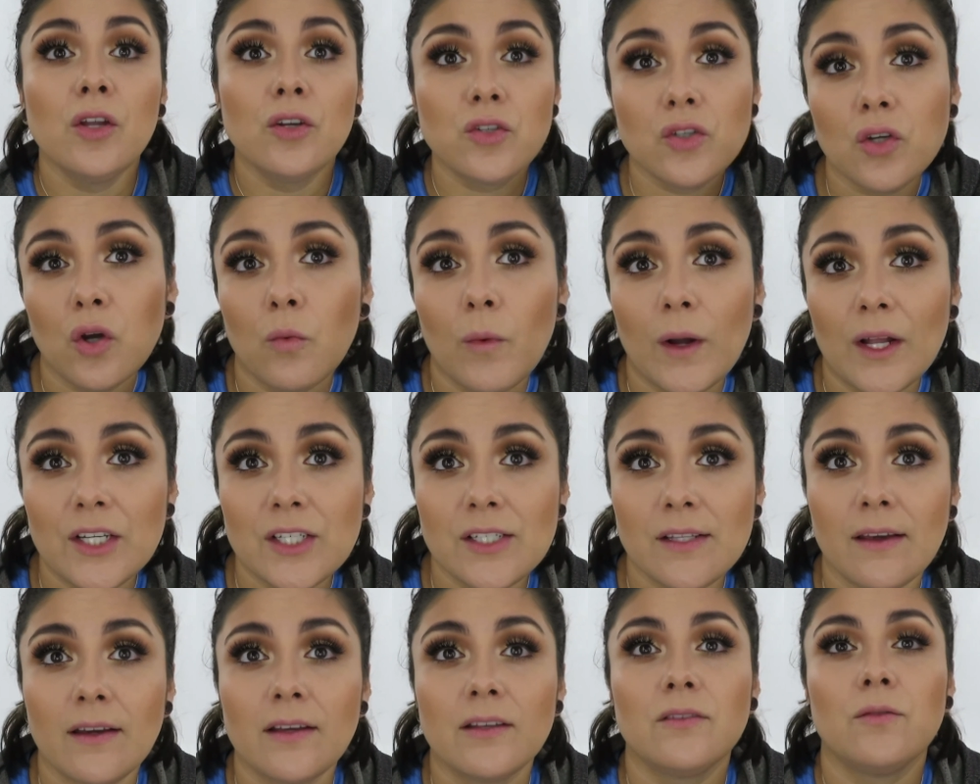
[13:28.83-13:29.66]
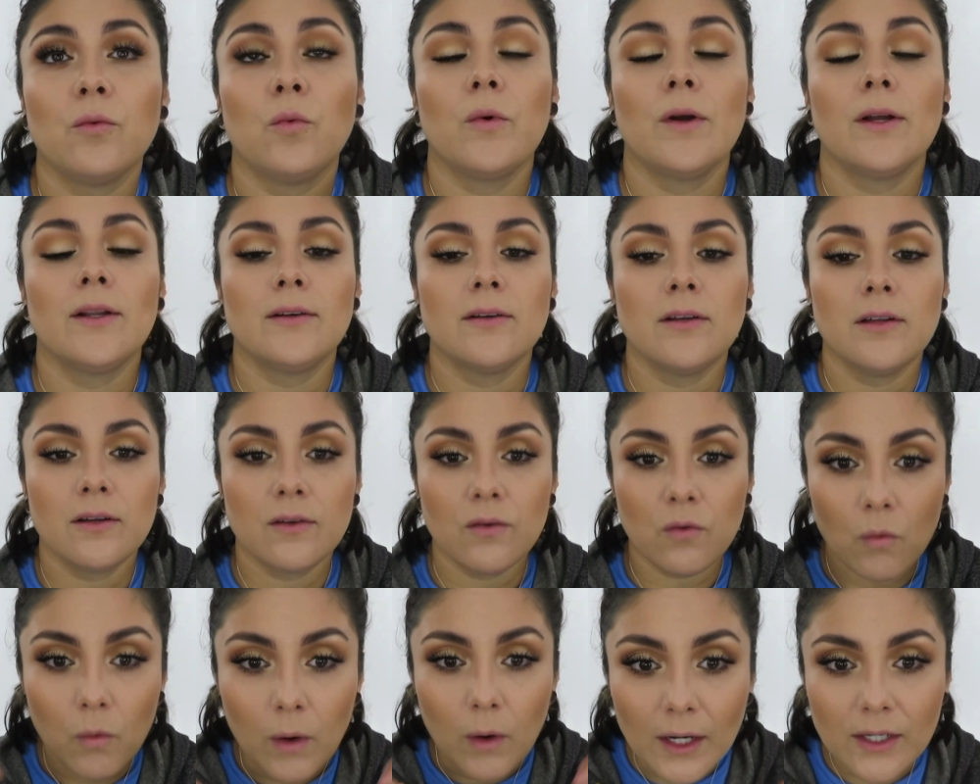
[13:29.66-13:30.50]
Don't watch that one,
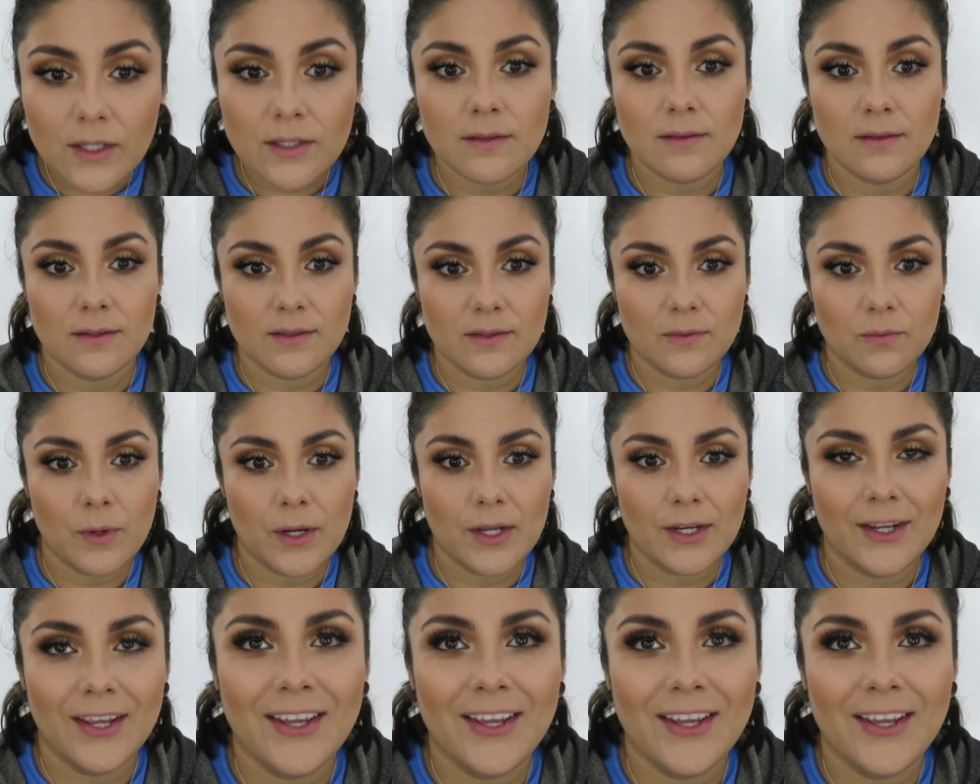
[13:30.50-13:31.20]
watch this one.